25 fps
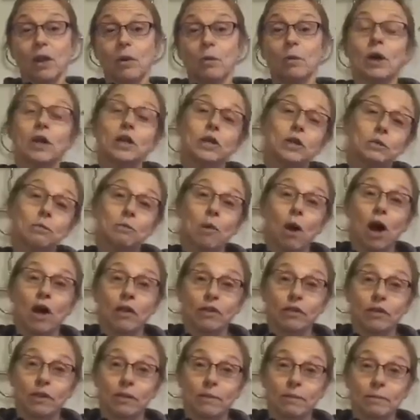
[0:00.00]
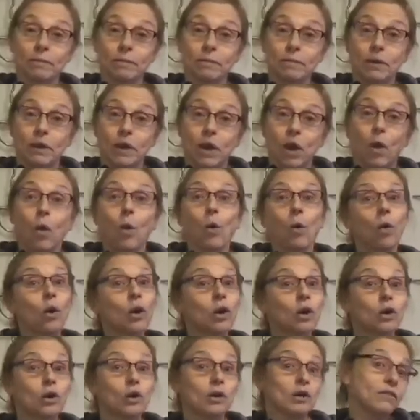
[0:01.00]
when you bought them,
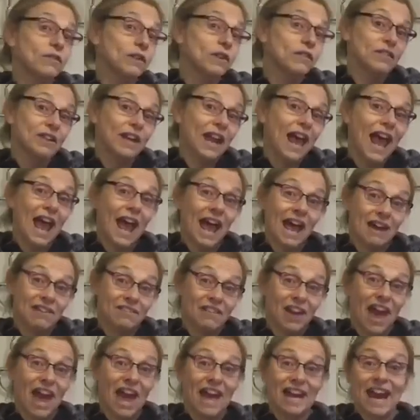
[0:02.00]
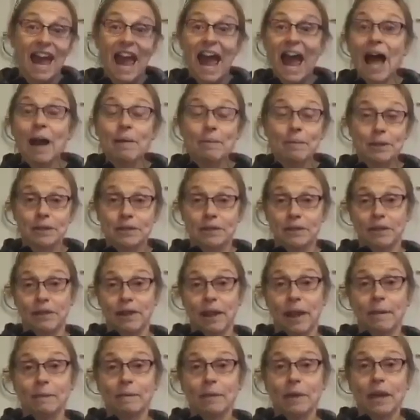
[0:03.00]
or could have even had happen to
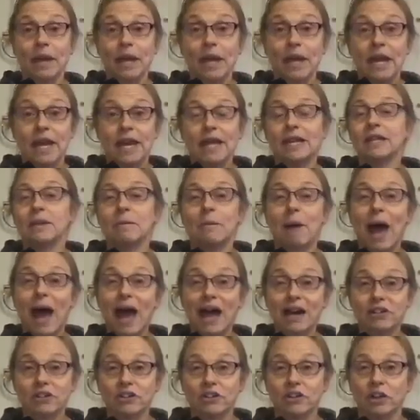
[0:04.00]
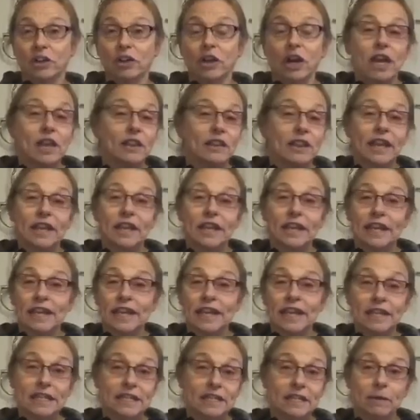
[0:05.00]
them in the pasture. They could
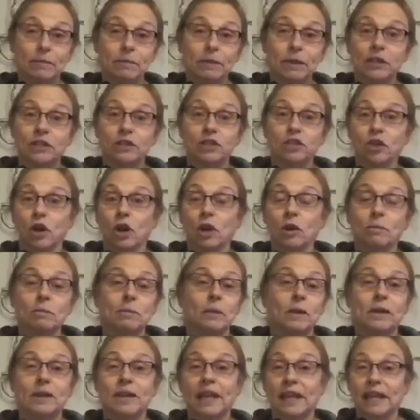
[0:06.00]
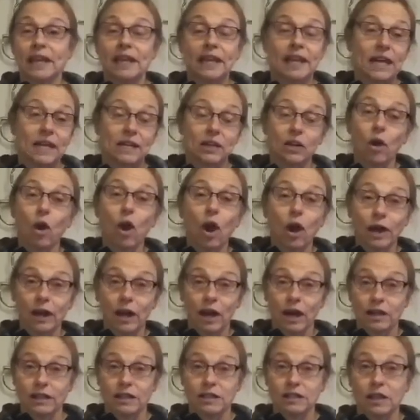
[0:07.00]
eat something sharp, they could get caught
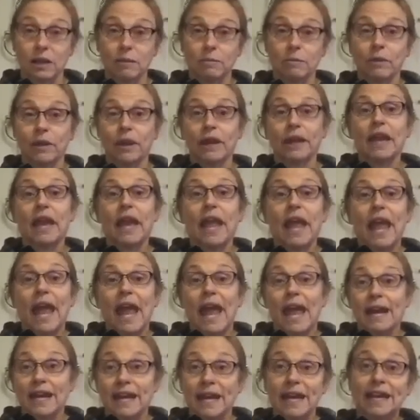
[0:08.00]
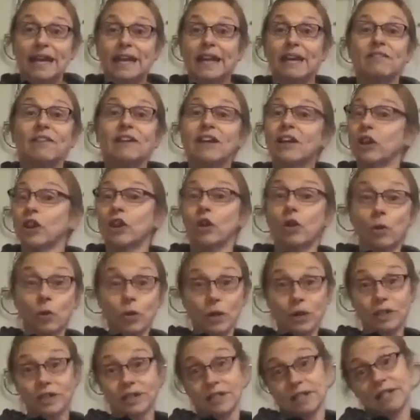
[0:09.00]
on something, and they can even get
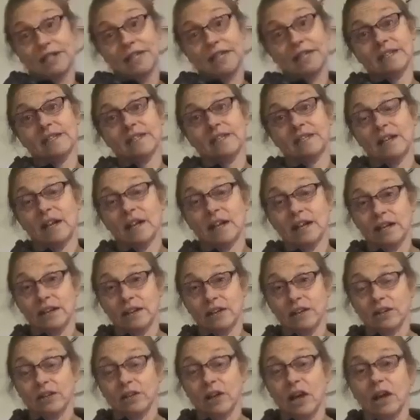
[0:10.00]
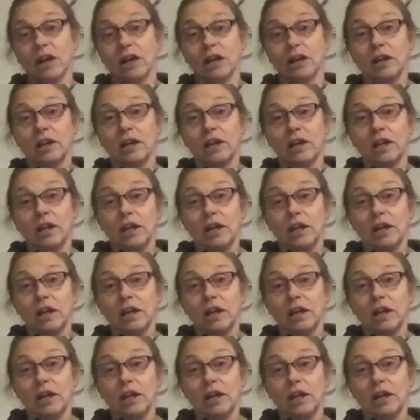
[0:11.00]
thorns and things stuck in their tongue.